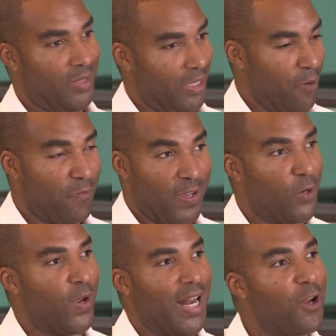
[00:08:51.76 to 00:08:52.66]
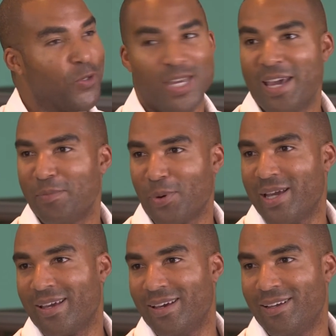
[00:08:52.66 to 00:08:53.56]
you know, figuring it out. You can't
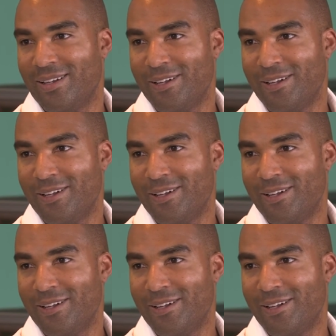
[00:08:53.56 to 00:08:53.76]
break it.